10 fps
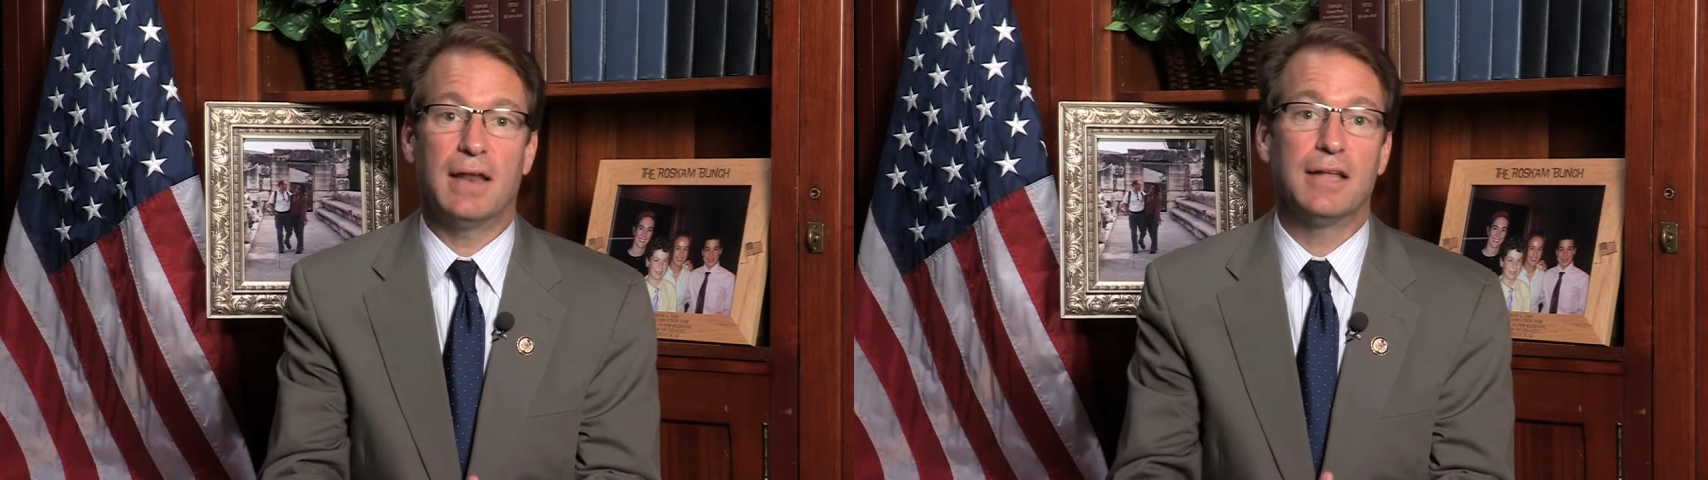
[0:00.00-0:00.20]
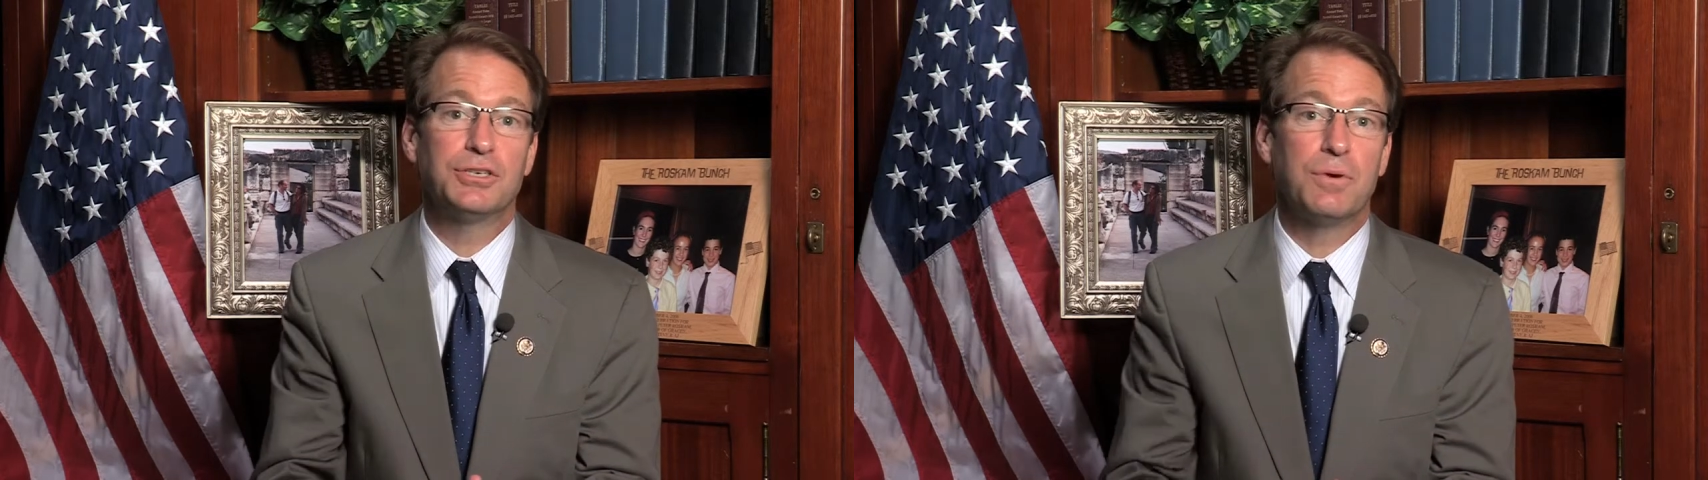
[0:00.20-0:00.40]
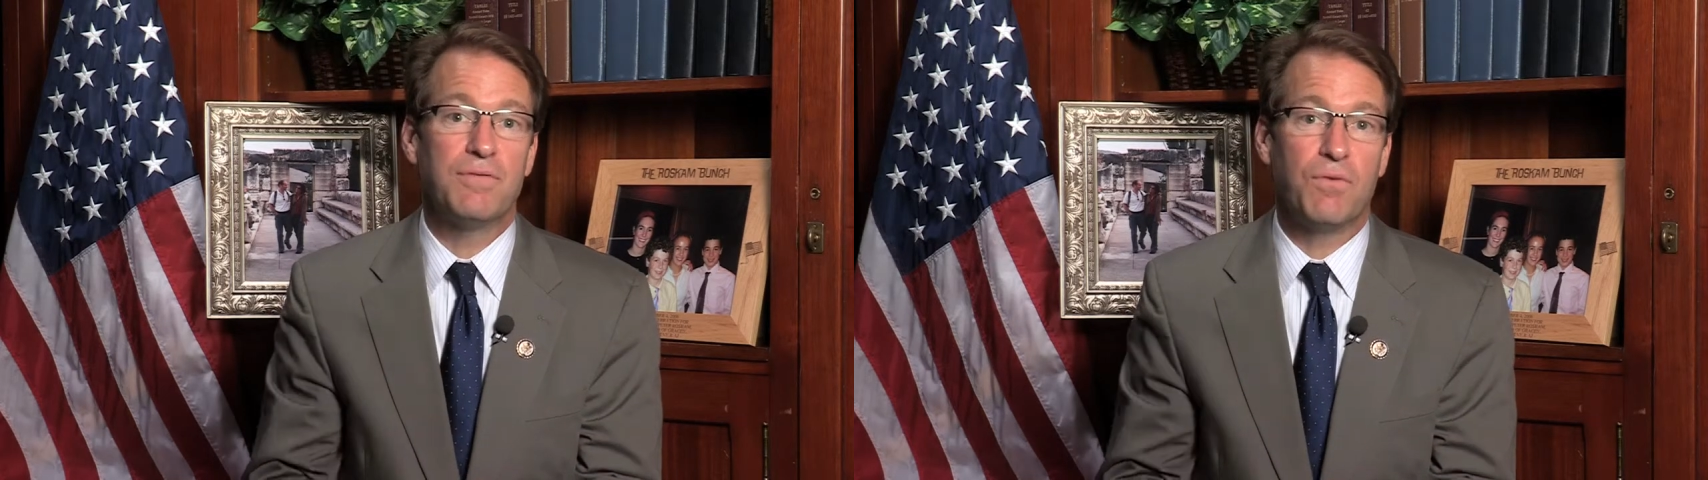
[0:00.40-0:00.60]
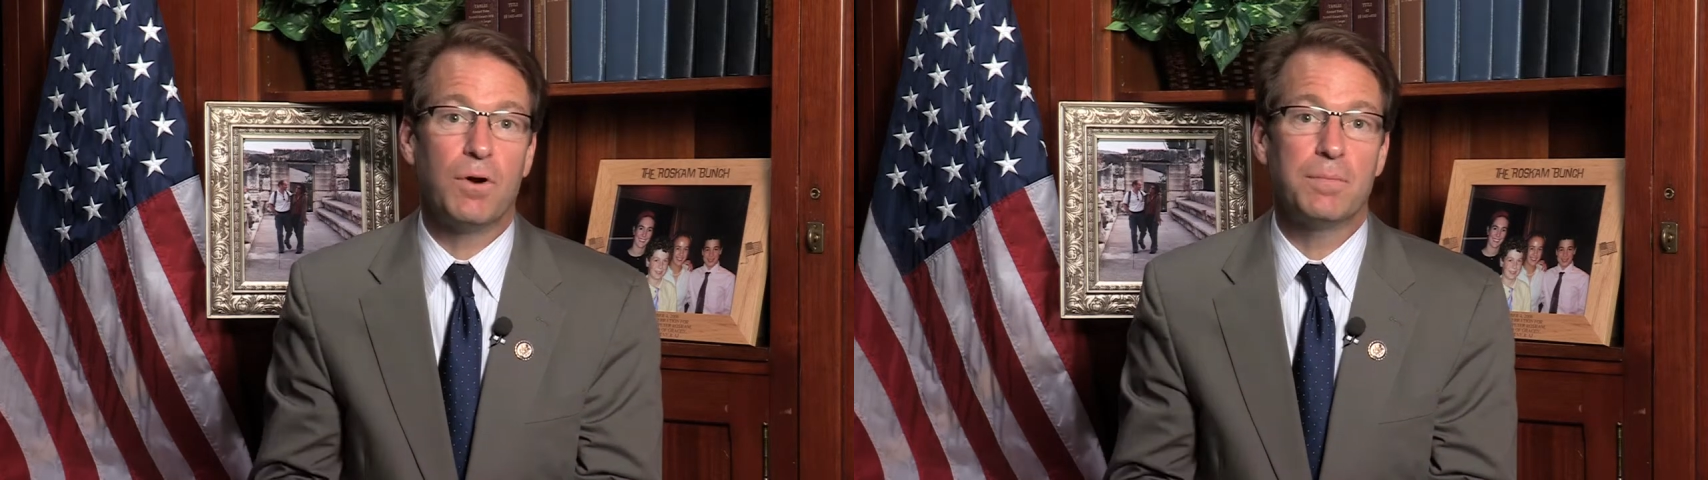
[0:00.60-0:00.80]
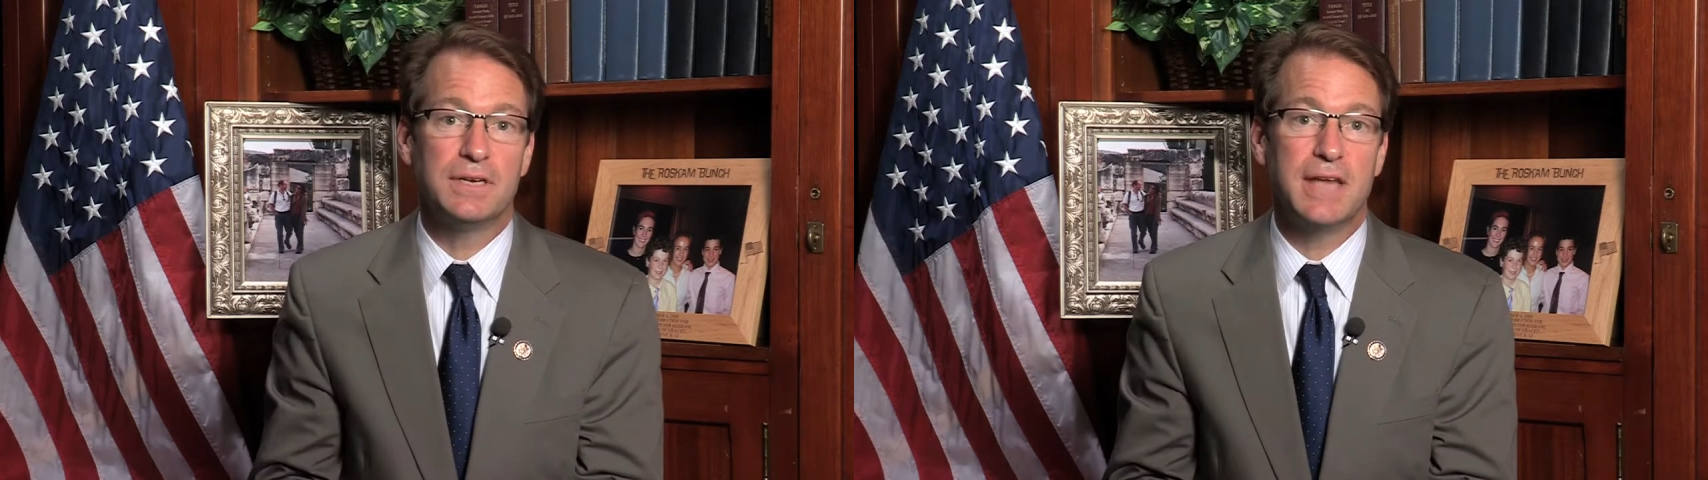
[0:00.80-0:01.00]
and let's
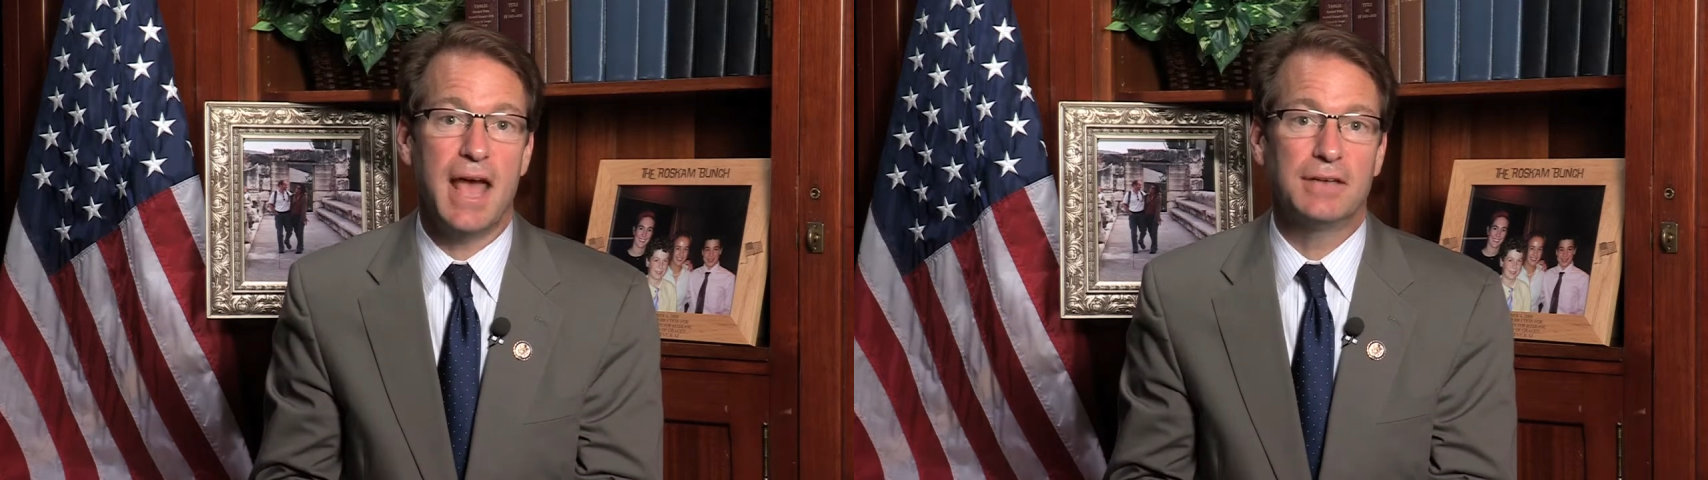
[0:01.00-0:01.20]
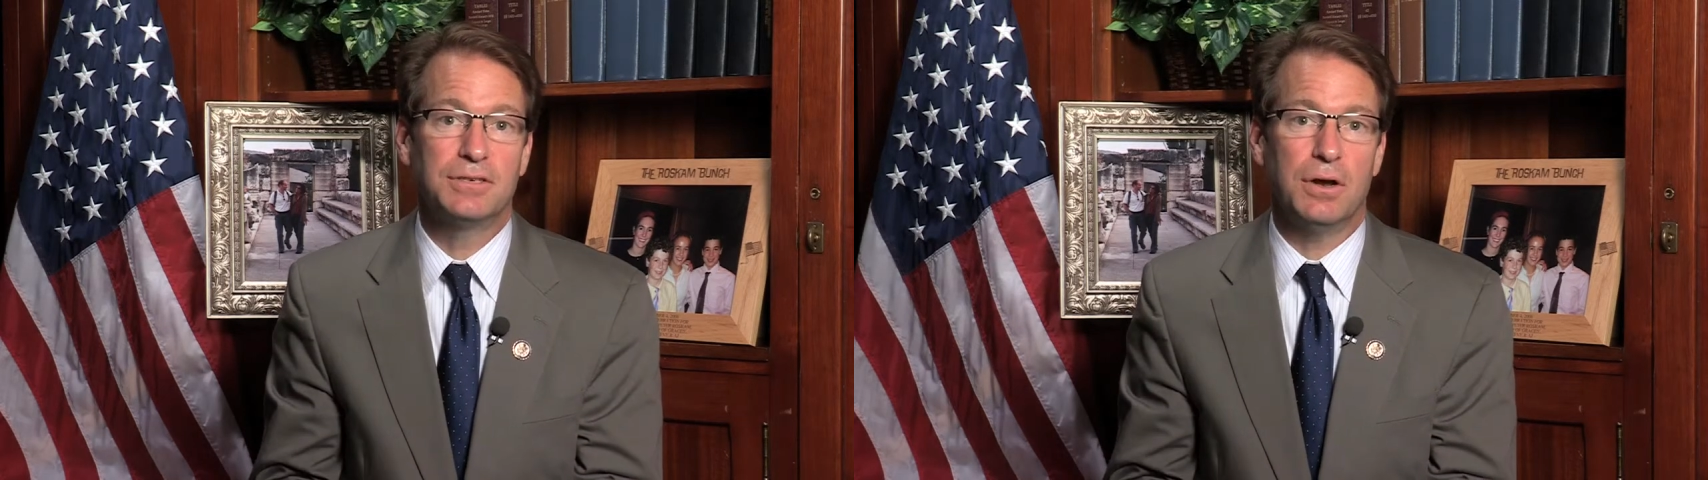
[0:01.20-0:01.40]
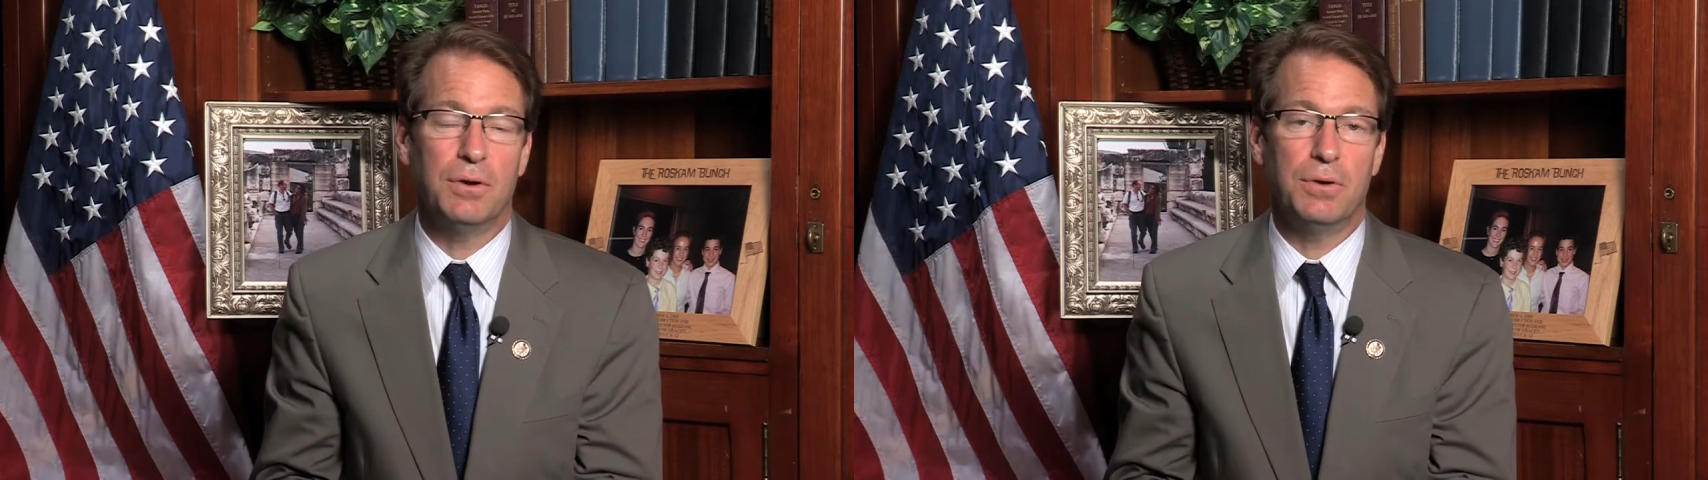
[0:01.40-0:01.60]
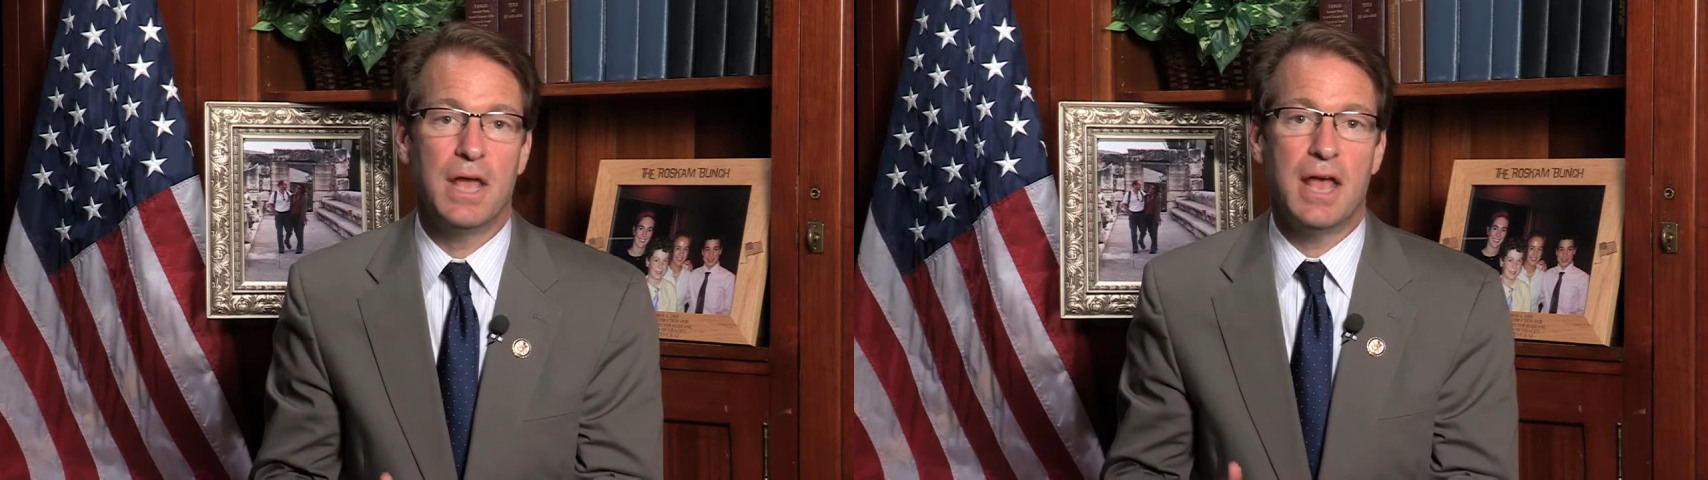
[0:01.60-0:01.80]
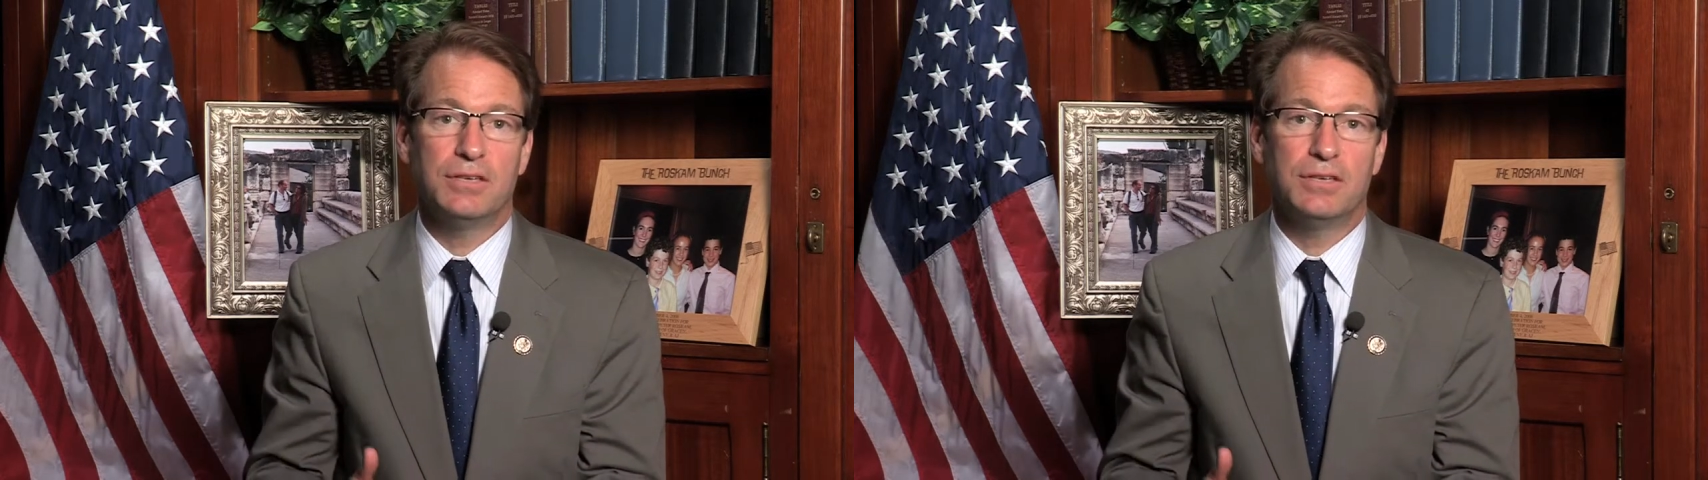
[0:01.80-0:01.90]
reform the tax code.